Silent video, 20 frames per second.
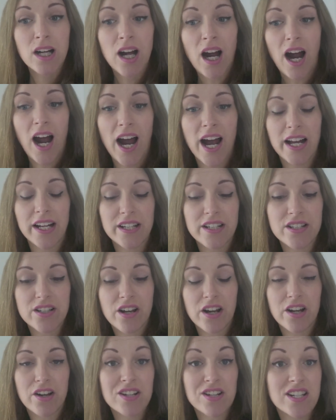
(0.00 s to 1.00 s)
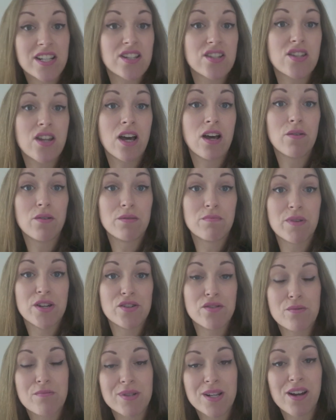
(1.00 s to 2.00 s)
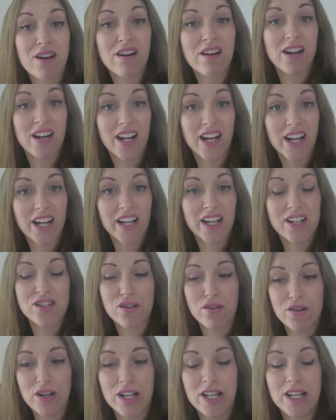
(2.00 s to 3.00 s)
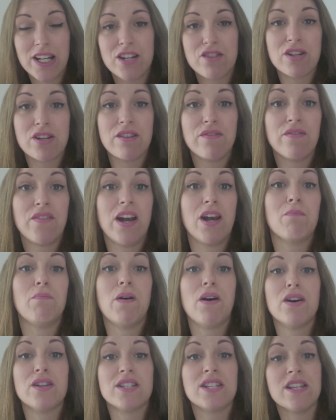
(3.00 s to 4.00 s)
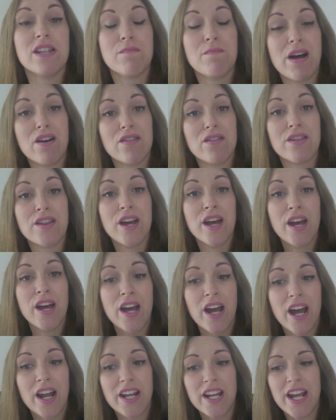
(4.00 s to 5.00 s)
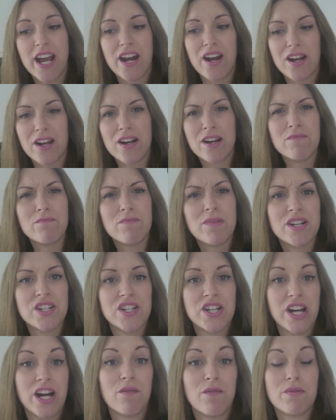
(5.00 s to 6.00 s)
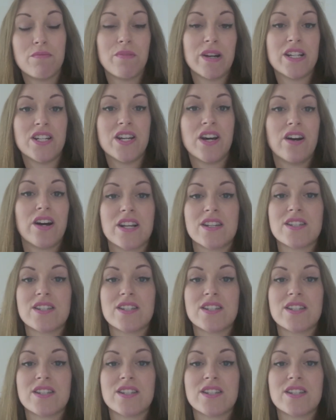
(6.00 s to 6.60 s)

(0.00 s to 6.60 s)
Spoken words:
And I cooked it slow with mushrooms and garlic, so it literally fell apart in the mouth. And again, I kind of mushed it up with my tongue